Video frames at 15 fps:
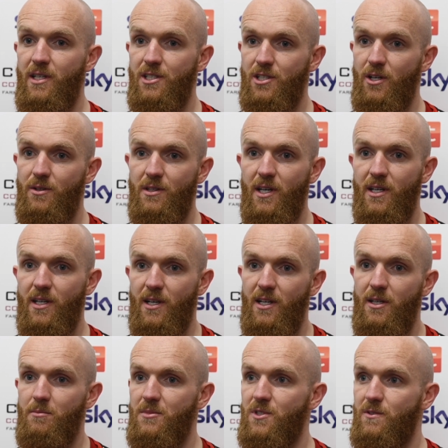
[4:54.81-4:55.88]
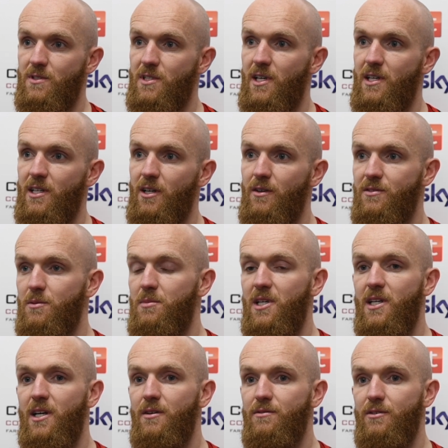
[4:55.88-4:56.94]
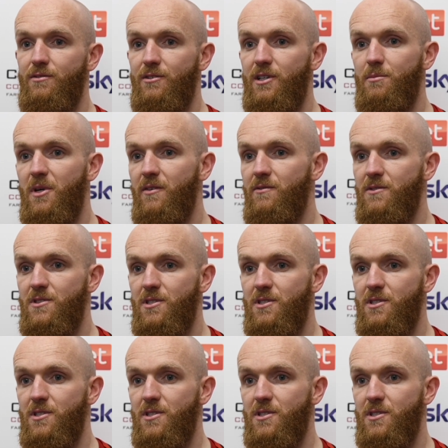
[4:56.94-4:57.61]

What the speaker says: He showed that in a glimpse on Saturday after being out for 3 months.